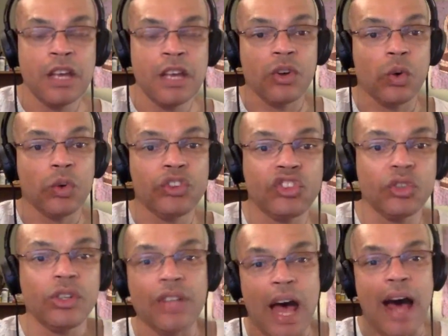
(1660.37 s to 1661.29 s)
So as
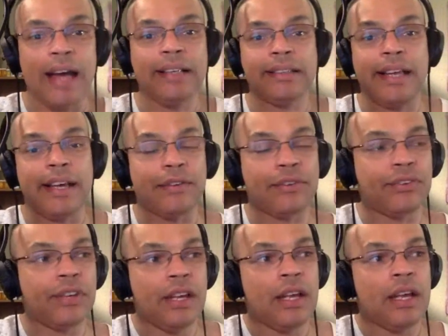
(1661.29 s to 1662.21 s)
soon as I left
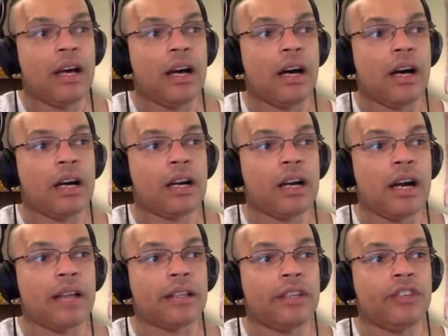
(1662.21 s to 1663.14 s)

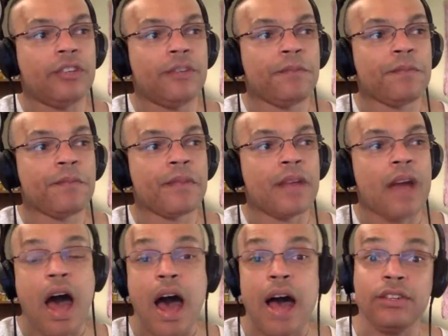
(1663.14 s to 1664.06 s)
college,
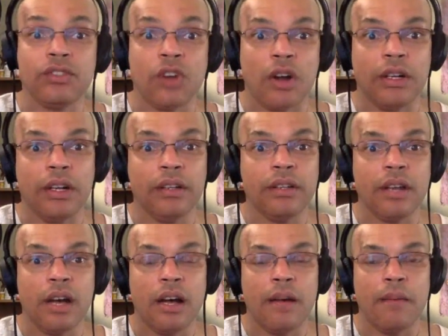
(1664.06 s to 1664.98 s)
I started
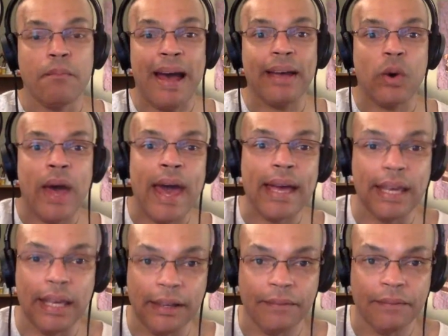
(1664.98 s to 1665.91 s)

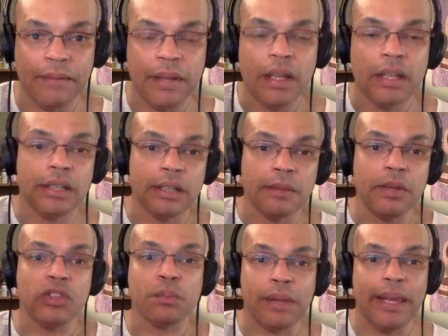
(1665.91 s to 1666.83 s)
biohacking. Now, let me
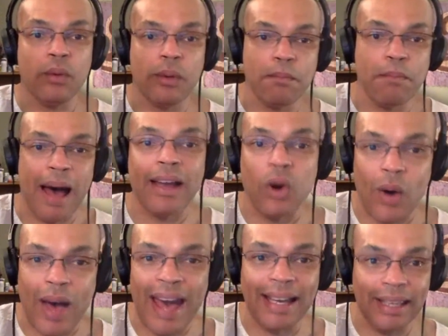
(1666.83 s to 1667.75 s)
explain what
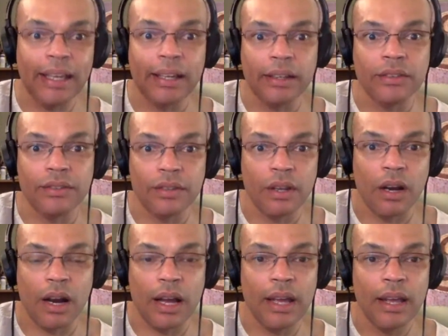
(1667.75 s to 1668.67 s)
biohacking is,
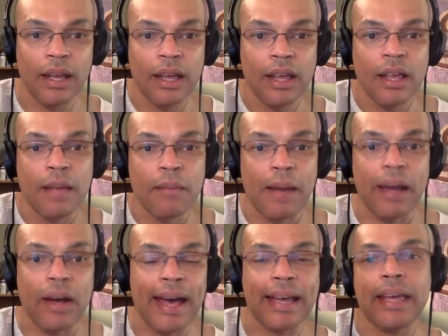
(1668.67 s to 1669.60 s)
all right?
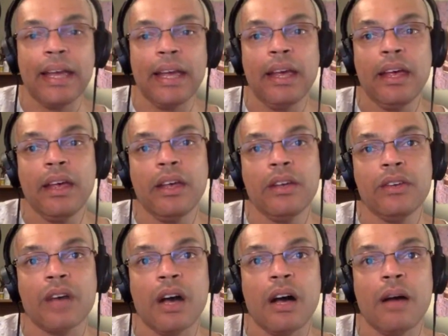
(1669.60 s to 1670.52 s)
Biohacking
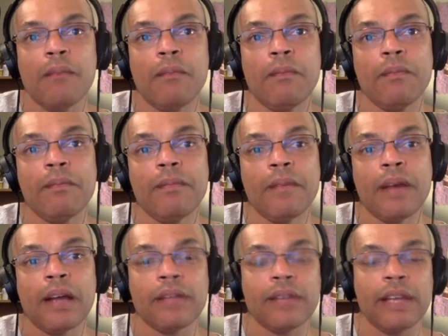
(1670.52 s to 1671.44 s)
is kind
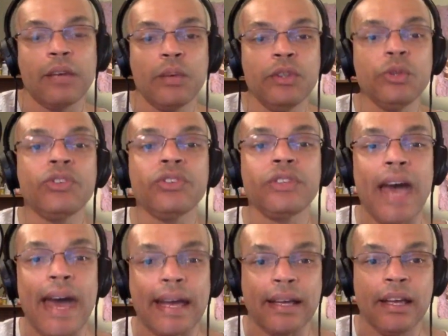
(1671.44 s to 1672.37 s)
of like when you
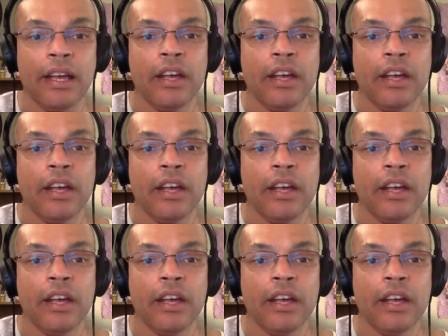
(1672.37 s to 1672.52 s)
stack